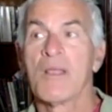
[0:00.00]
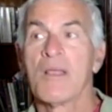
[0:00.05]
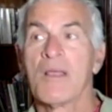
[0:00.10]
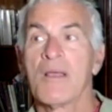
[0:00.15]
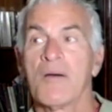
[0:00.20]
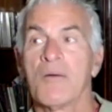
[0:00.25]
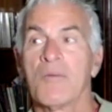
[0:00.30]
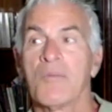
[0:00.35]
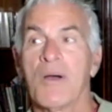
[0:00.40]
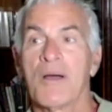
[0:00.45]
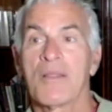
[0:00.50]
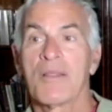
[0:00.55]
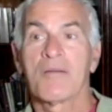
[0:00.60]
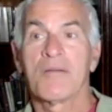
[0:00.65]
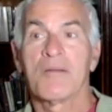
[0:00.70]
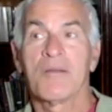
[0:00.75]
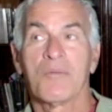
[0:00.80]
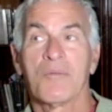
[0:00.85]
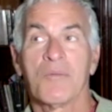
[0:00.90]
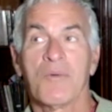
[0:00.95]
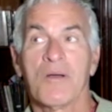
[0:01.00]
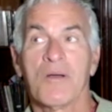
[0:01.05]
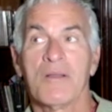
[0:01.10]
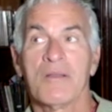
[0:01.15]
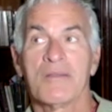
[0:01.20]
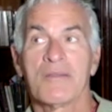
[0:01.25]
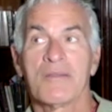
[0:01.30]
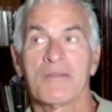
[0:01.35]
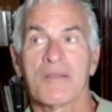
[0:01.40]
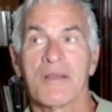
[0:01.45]
or whether it
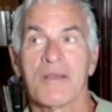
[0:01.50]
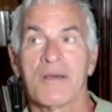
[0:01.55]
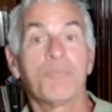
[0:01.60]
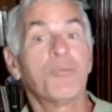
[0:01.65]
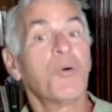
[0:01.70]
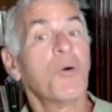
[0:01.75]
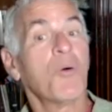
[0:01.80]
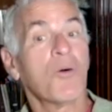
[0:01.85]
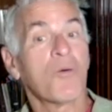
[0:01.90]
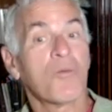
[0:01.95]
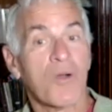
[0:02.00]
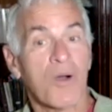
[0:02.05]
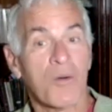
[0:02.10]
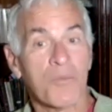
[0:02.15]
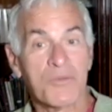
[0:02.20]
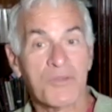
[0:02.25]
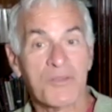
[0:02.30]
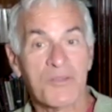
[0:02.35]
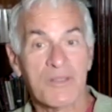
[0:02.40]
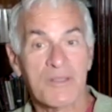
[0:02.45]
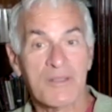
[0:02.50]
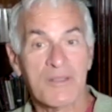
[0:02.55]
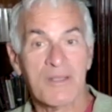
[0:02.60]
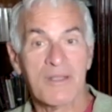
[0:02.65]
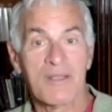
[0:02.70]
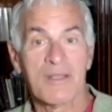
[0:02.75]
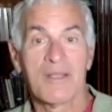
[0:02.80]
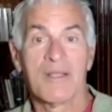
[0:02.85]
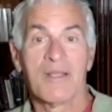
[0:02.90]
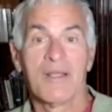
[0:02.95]
was Paul Robeson
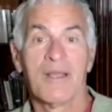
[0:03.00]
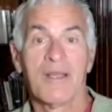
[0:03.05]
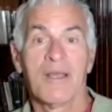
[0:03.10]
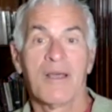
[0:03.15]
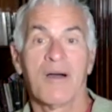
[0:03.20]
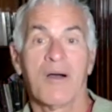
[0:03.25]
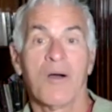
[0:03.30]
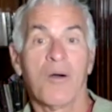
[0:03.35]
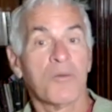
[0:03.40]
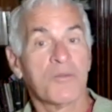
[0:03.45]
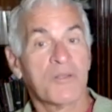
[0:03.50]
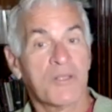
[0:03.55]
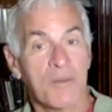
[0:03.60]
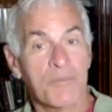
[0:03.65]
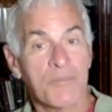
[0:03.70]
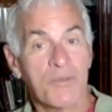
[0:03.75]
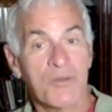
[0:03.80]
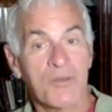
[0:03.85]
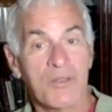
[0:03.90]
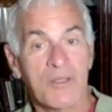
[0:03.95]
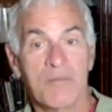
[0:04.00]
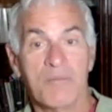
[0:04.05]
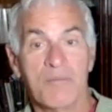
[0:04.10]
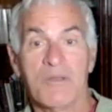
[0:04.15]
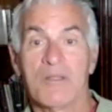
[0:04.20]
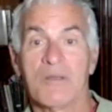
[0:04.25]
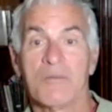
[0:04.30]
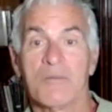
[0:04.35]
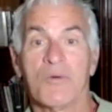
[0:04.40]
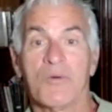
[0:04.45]
or
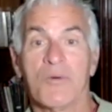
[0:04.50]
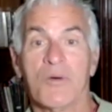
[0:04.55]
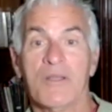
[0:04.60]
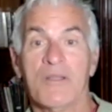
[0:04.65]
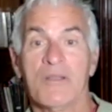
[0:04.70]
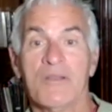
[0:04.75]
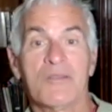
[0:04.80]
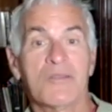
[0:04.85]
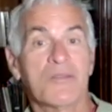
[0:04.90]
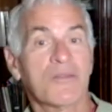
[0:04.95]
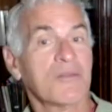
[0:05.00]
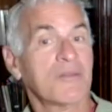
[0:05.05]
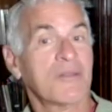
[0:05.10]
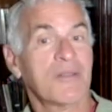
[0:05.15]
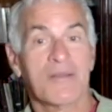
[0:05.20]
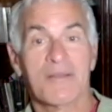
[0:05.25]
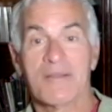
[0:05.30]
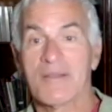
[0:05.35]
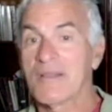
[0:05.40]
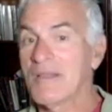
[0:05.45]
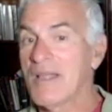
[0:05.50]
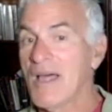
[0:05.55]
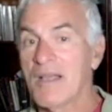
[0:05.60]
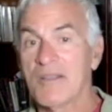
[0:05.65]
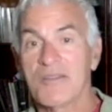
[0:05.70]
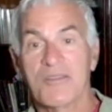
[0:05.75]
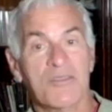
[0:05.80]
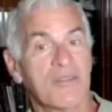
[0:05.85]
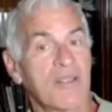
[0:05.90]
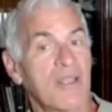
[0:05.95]
W.E.B. Du Bois, who till the
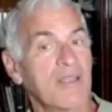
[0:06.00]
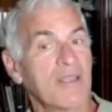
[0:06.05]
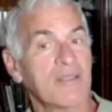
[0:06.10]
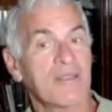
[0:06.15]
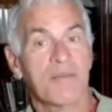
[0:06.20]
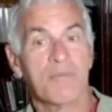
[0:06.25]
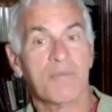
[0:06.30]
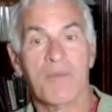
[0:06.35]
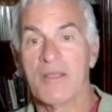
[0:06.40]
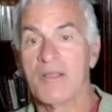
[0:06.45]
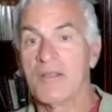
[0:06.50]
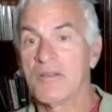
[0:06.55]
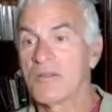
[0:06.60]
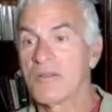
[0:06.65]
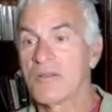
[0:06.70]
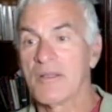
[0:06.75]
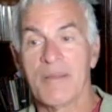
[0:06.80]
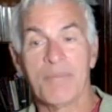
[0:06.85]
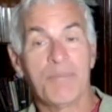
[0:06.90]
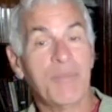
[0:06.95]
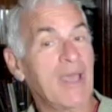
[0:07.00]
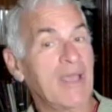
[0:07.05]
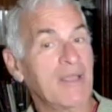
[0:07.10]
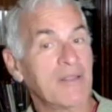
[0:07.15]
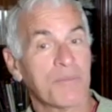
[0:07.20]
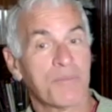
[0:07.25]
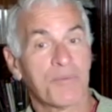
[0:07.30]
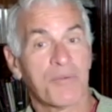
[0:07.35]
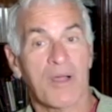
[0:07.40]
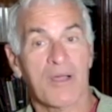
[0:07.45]
last day they paid
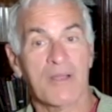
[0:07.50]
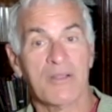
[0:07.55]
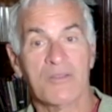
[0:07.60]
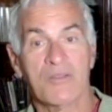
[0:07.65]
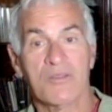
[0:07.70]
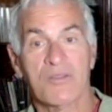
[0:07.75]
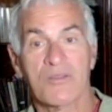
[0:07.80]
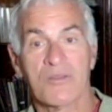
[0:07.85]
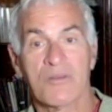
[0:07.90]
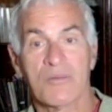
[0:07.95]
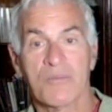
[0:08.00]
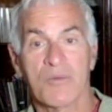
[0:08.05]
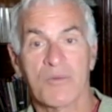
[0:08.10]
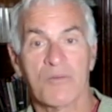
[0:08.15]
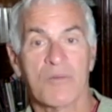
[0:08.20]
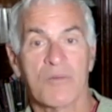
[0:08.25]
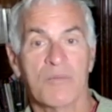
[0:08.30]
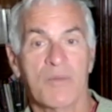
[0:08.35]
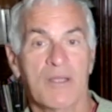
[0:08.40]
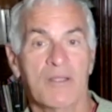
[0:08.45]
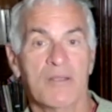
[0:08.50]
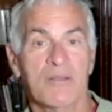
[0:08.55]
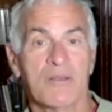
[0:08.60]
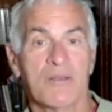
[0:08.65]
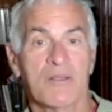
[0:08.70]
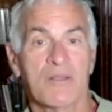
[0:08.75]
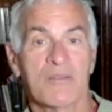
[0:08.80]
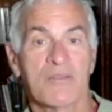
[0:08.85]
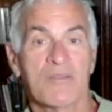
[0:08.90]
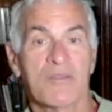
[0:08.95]
the price but
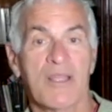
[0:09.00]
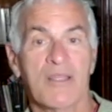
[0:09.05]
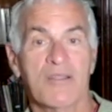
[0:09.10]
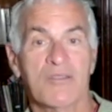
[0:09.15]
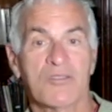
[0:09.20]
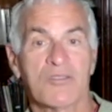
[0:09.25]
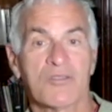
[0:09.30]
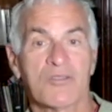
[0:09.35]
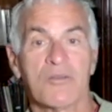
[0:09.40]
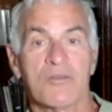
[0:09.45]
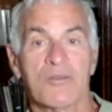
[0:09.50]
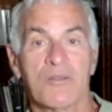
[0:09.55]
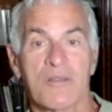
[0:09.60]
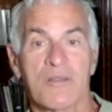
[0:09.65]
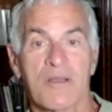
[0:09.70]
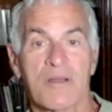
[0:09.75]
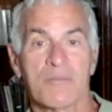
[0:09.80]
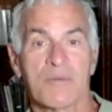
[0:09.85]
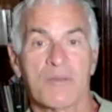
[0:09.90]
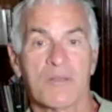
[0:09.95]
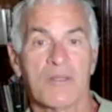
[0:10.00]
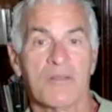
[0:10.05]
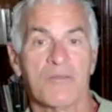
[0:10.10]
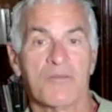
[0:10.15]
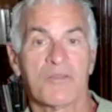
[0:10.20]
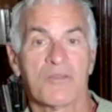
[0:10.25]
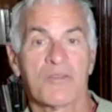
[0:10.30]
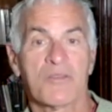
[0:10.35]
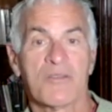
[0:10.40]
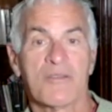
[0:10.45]
stayed true to their
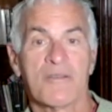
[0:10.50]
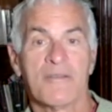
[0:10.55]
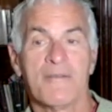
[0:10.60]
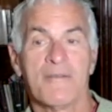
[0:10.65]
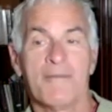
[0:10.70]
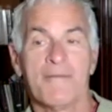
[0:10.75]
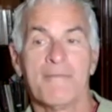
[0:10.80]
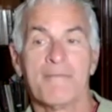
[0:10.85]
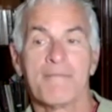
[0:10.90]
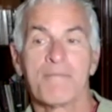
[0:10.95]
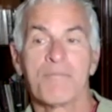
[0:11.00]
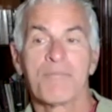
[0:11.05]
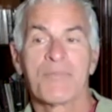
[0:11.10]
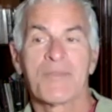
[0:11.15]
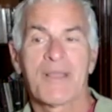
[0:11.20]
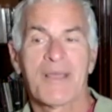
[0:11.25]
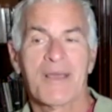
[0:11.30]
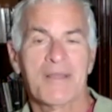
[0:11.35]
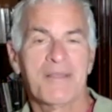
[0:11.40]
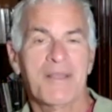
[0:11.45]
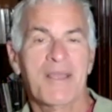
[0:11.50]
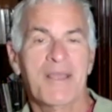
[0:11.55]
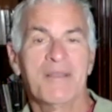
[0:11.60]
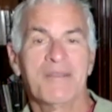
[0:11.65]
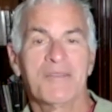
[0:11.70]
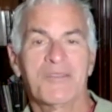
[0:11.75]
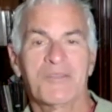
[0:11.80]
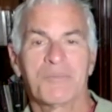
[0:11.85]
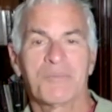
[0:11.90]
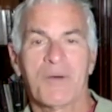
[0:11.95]
beliefs. And they
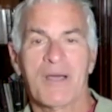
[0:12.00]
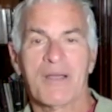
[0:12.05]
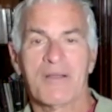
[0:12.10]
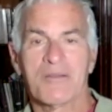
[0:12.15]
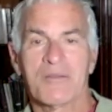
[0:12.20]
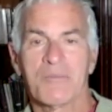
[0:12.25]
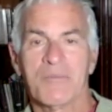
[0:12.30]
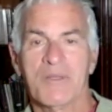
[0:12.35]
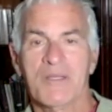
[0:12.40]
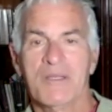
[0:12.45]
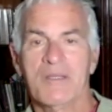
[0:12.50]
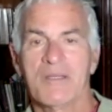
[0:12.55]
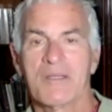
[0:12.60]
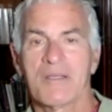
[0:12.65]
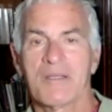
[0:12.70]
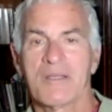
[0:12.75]
inspired me.